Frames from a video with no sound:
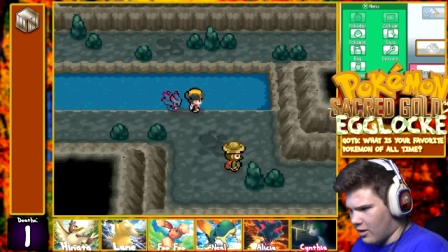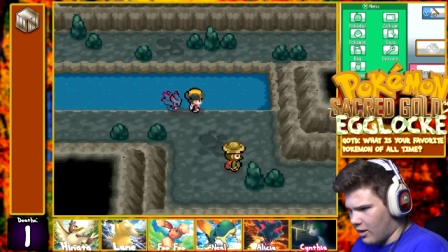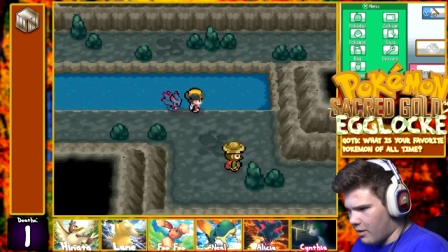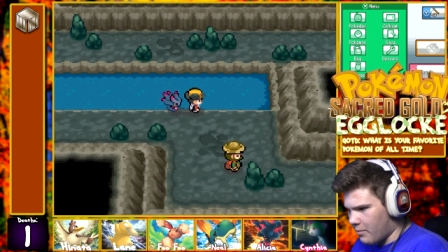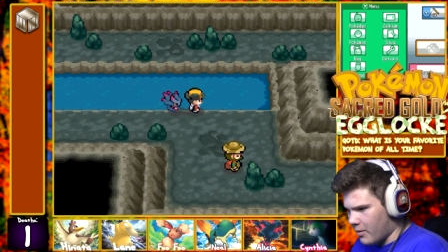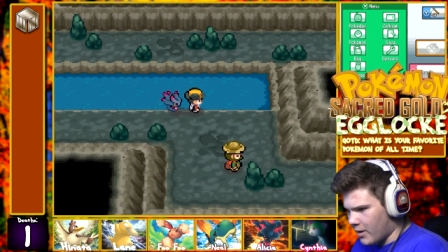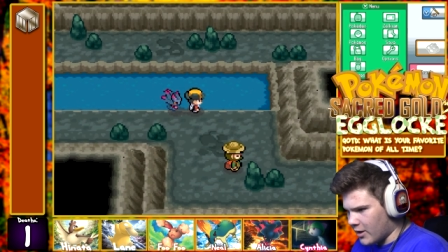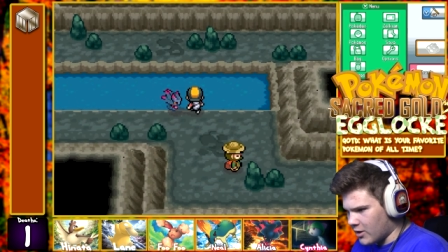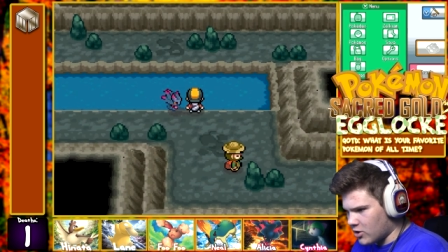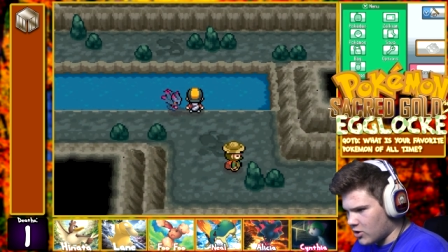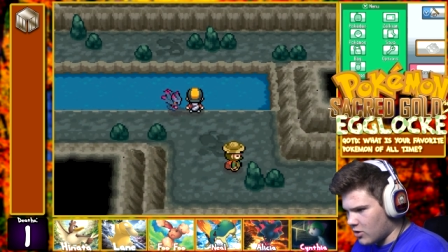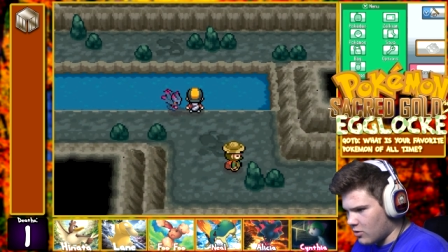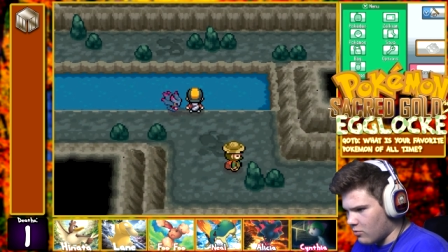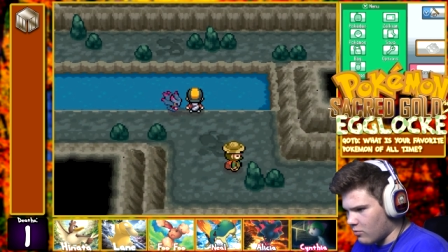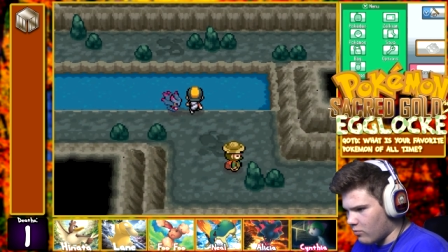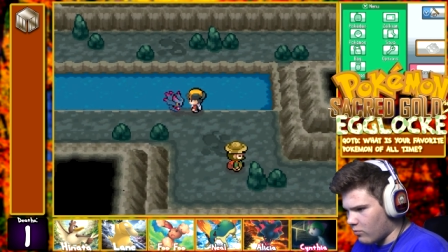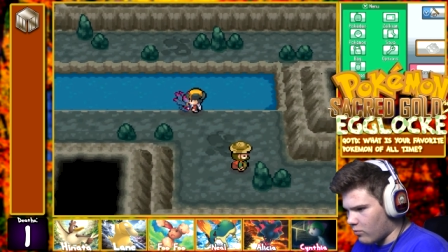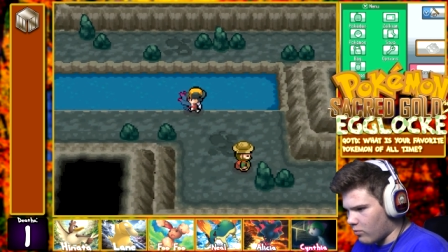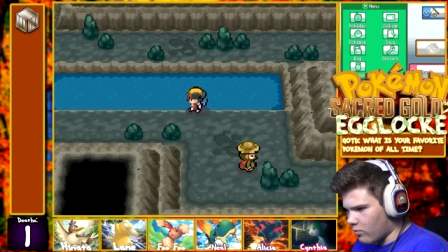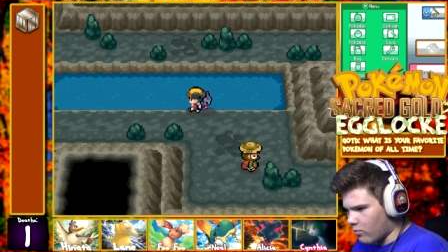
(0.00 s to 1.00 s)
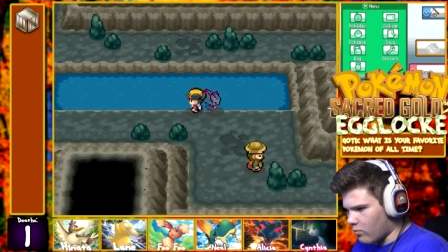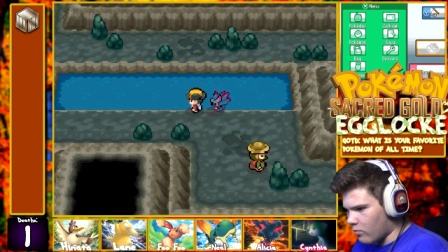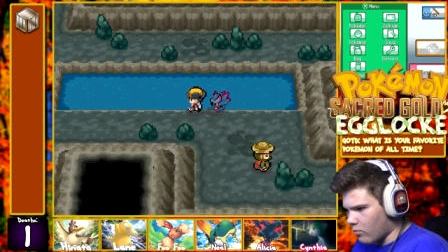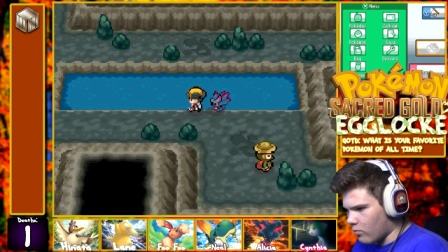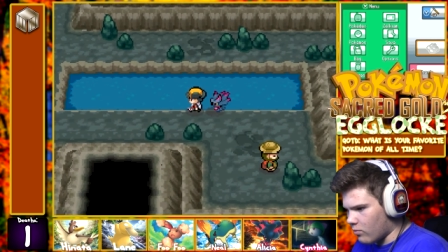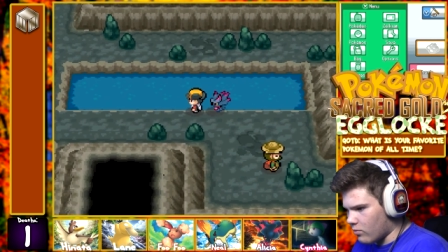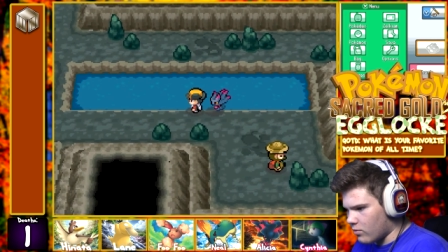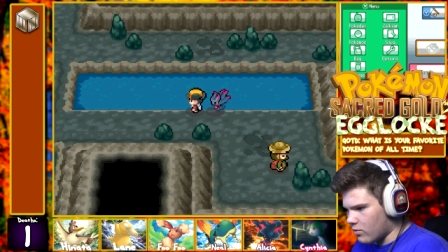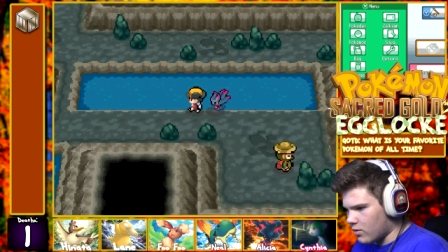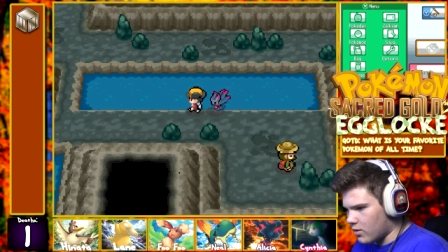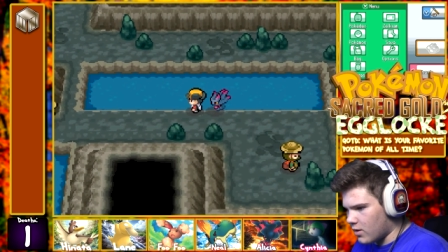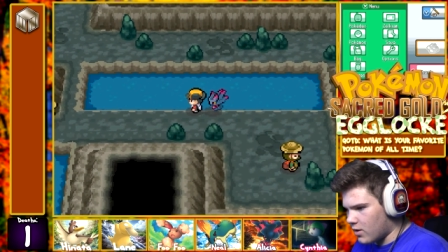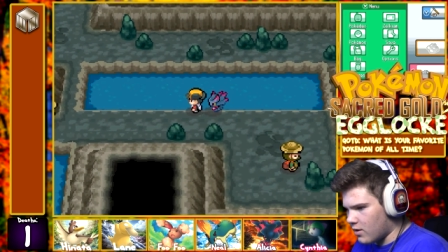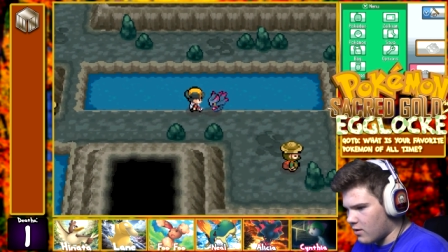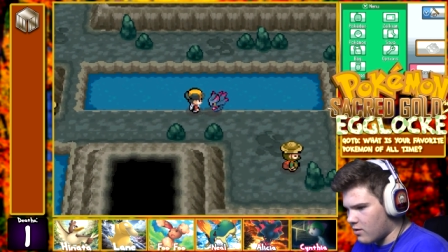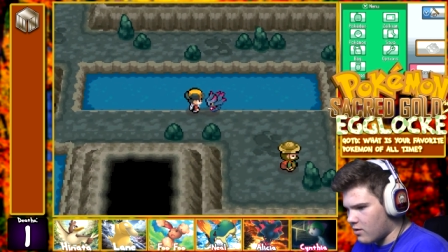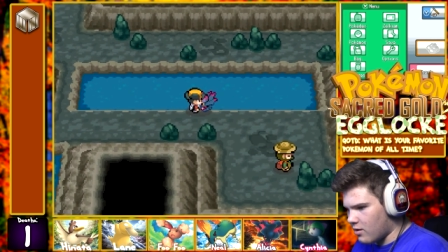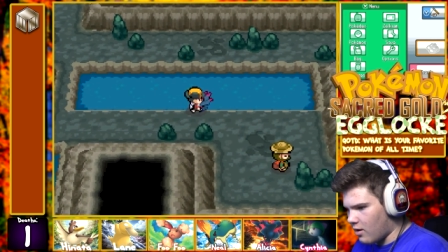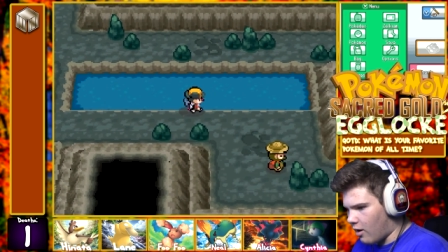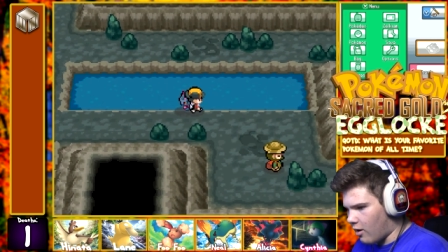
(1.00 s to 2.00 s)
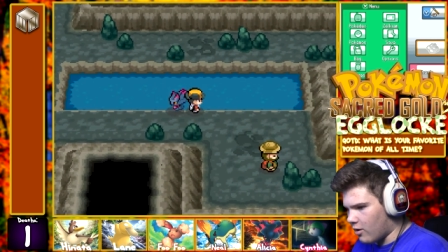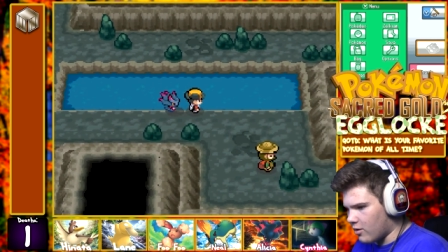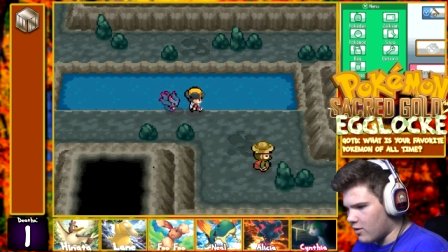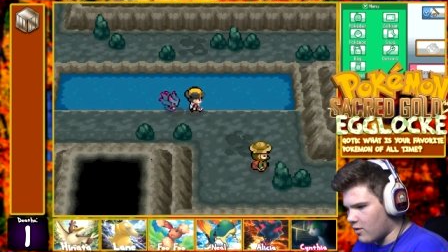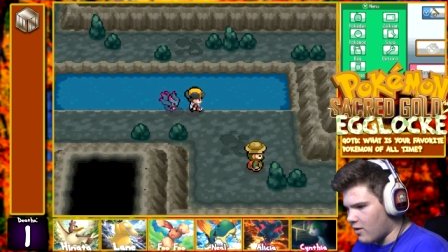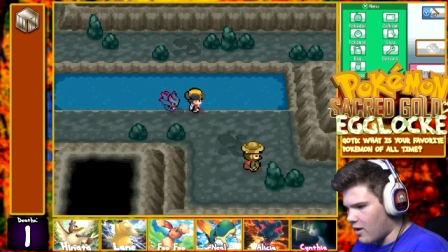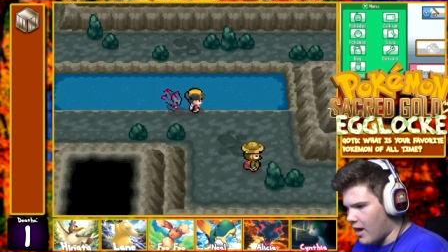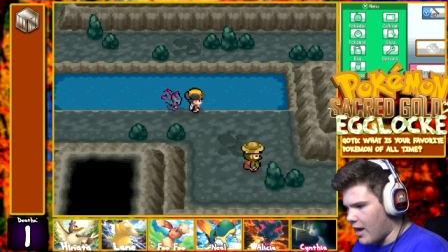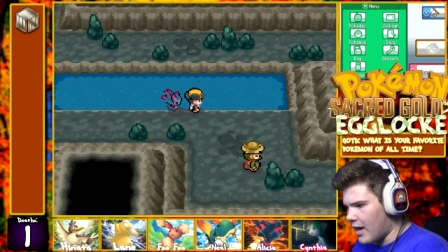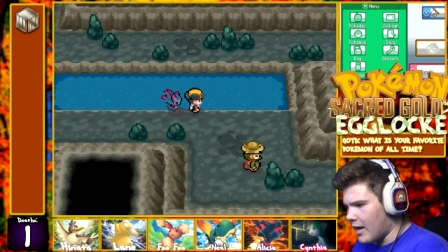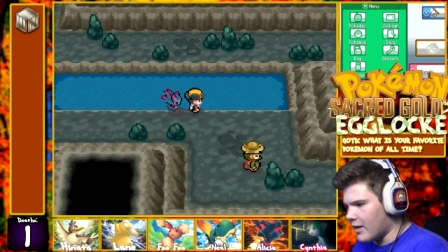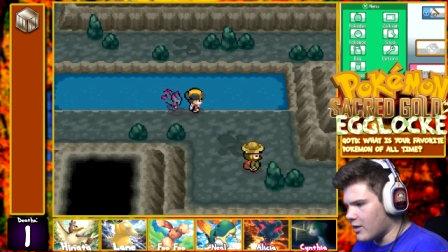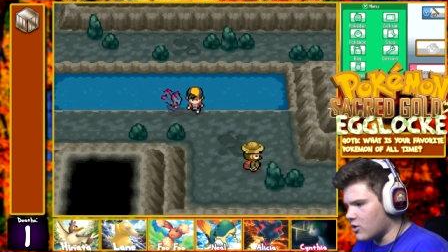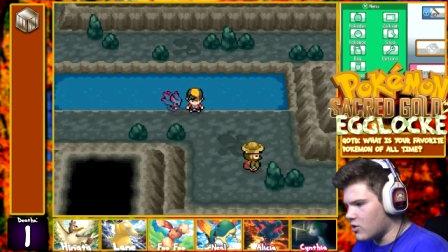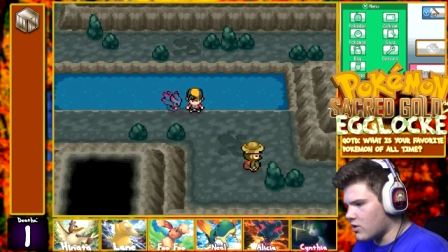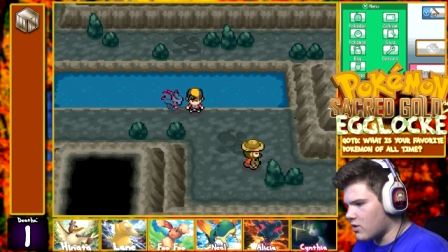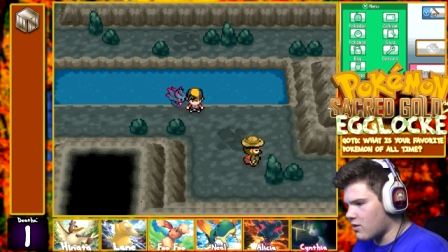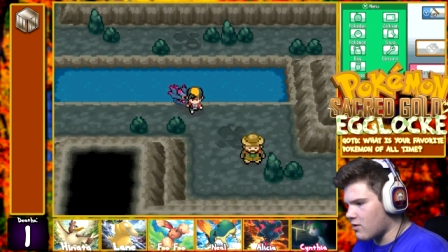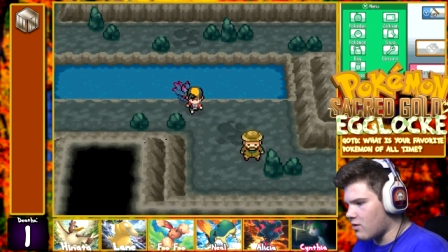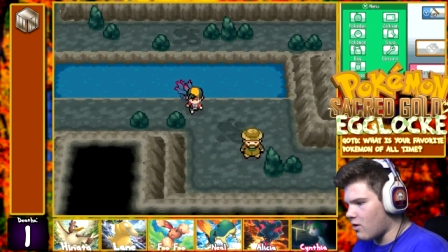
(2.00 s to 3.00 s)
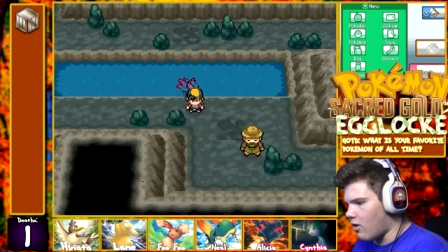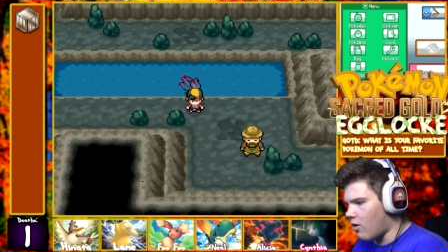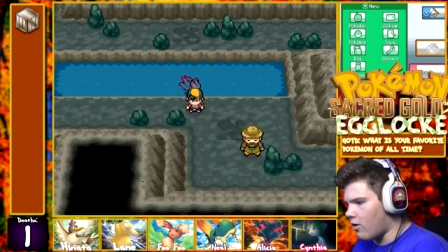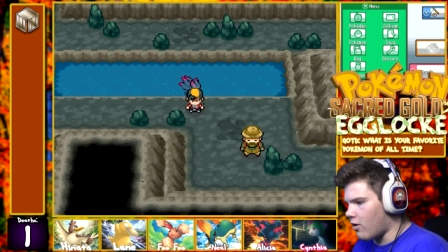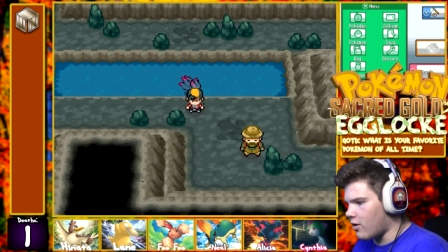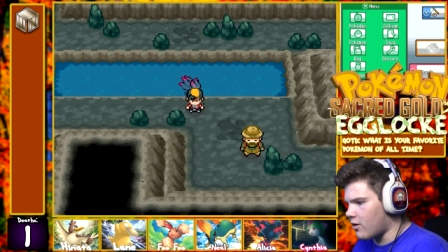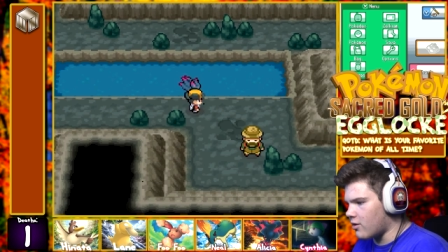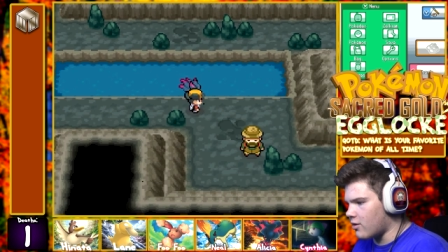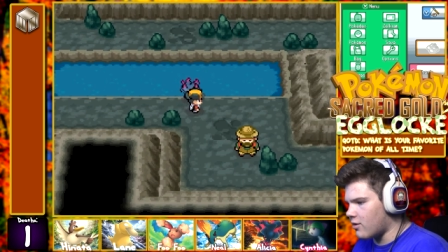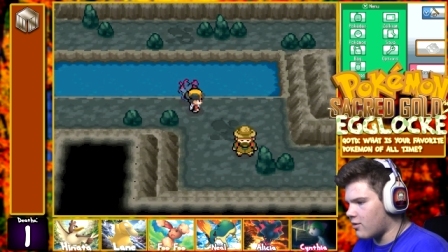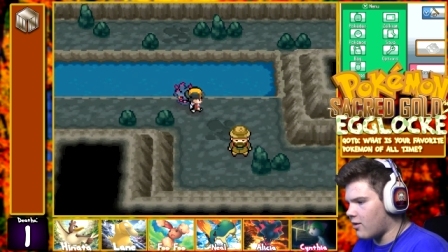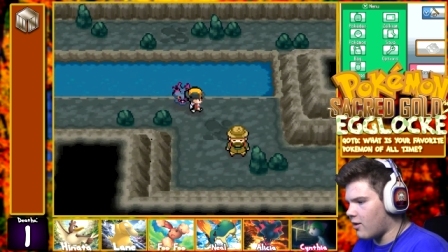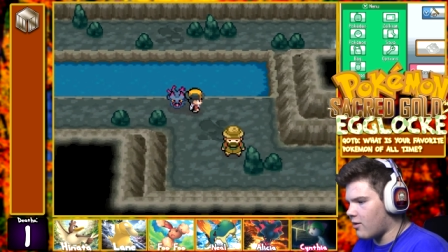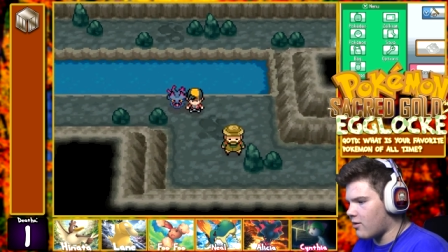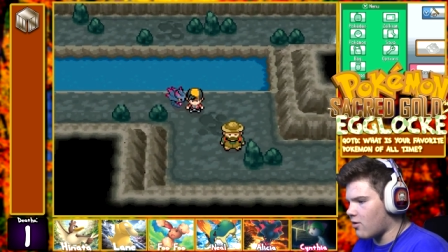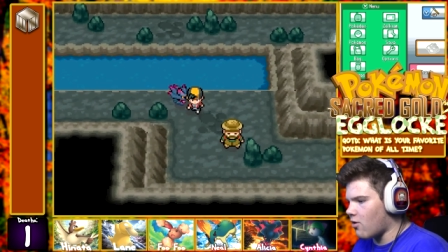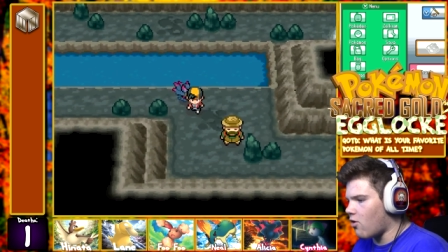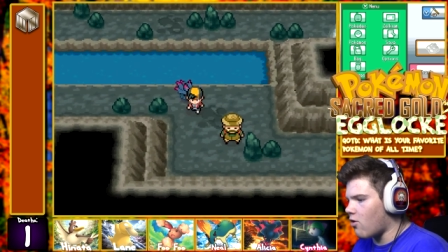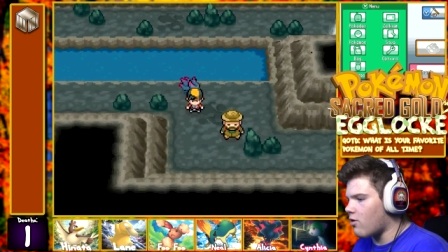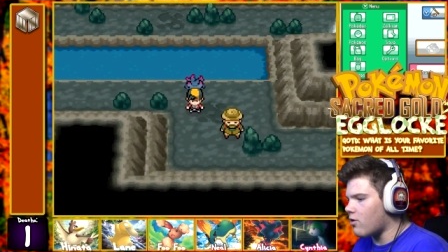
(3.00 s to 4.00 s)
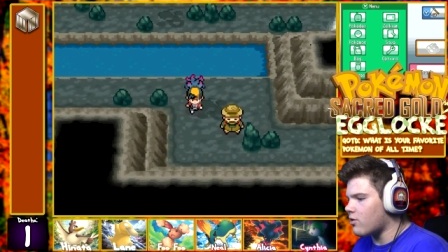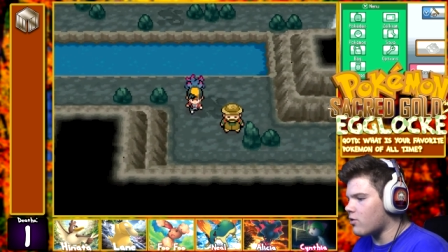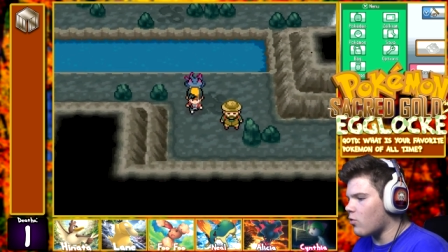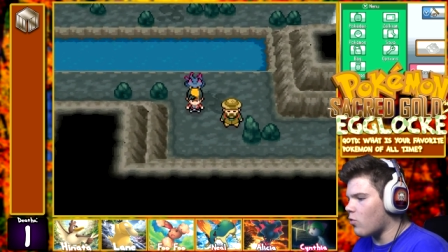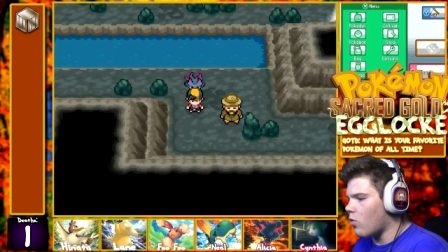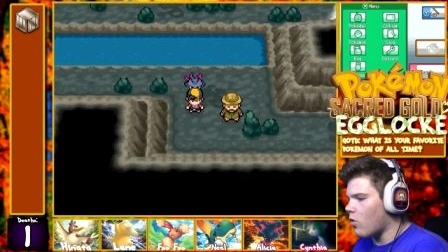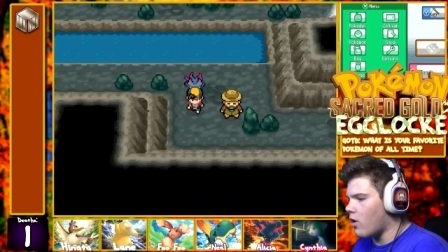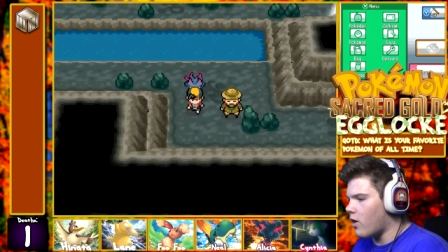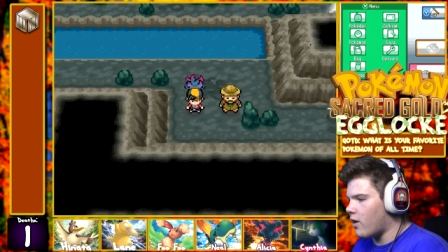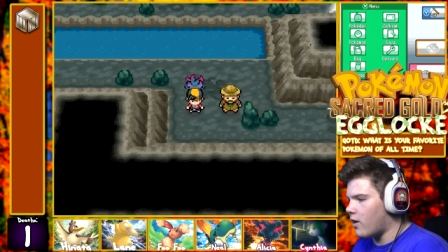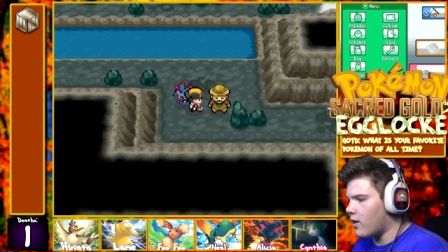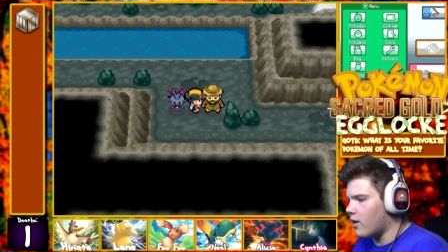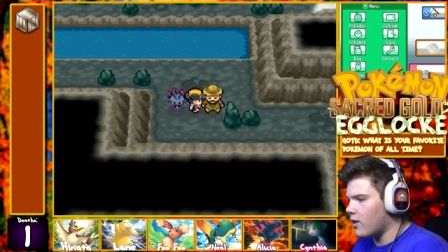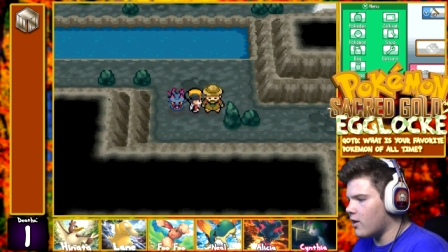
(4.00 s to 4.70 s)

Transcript: I'm actually... This isn't on the edge, this is on... That's on the water.